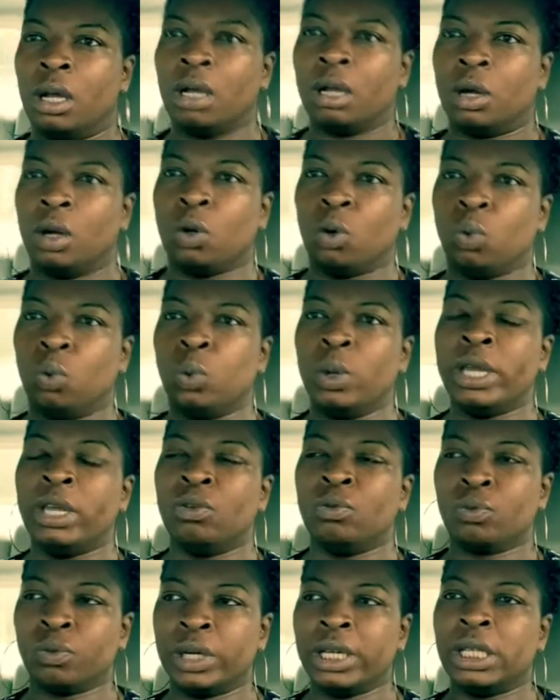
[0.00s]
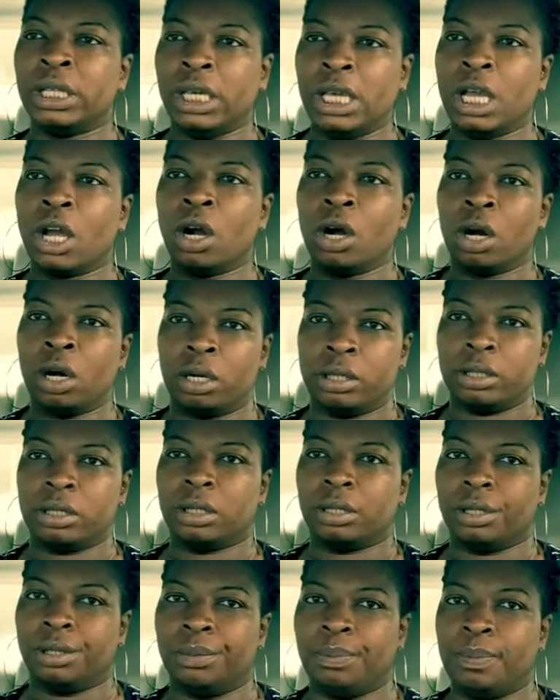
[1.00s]
we really hurt,
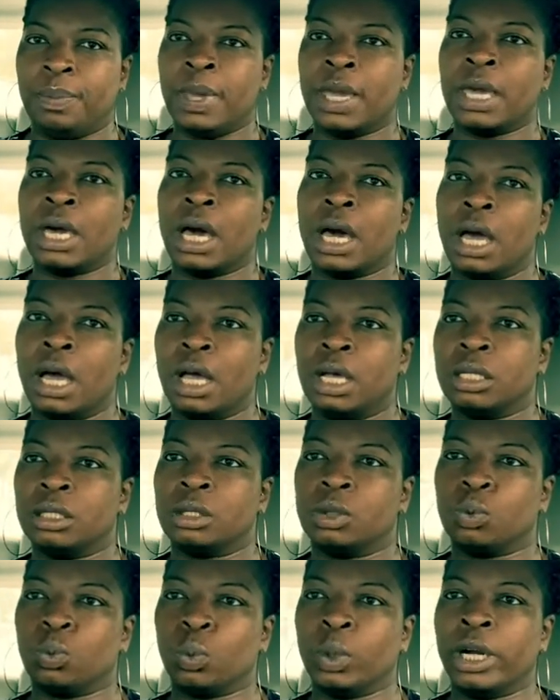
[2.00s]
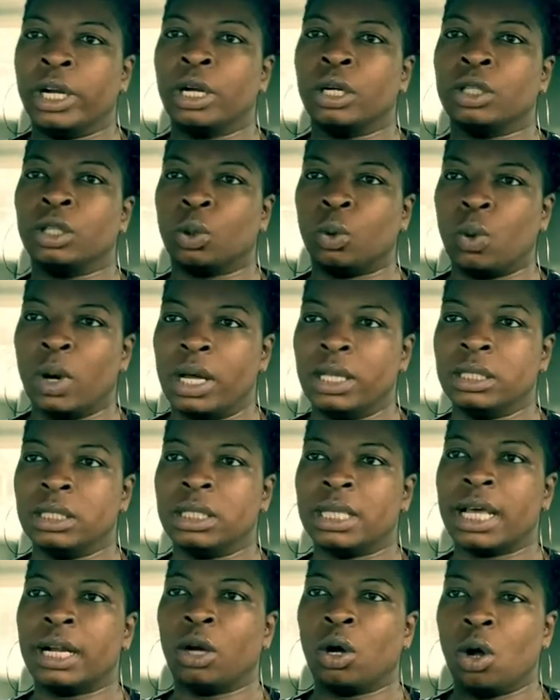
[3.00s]
because we're the ones
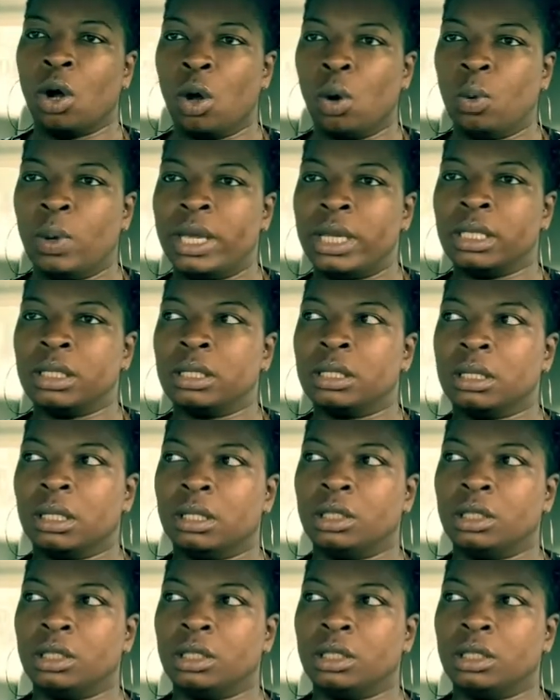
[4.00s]
that are always